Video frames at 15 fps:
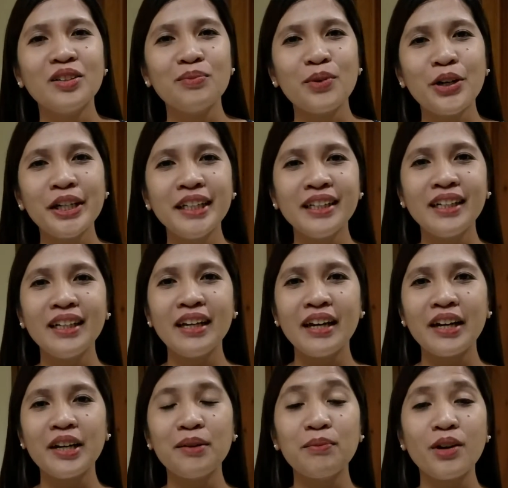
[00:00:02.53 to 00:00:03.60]
Good morning.
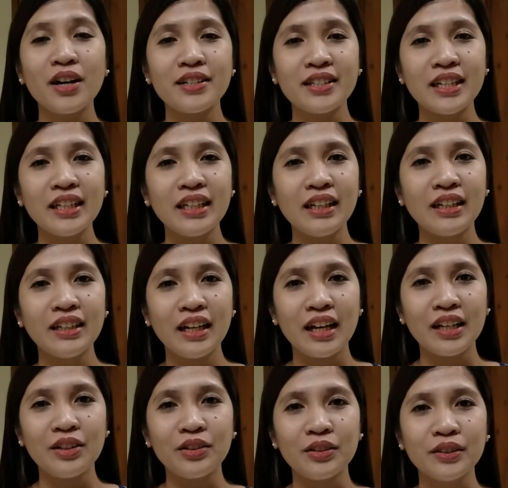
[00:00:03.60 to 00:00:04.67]
I'm Roxanne
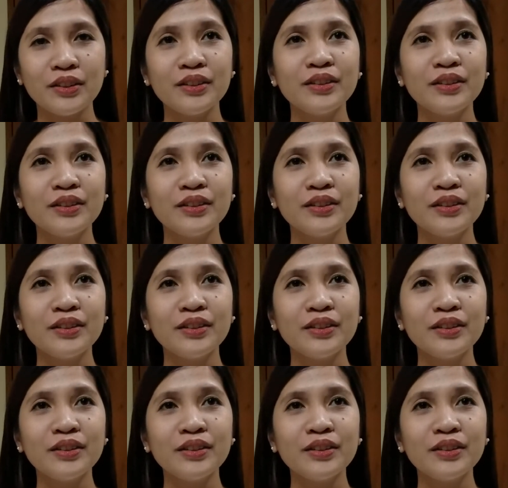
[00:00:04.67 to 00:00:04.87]
Igariano.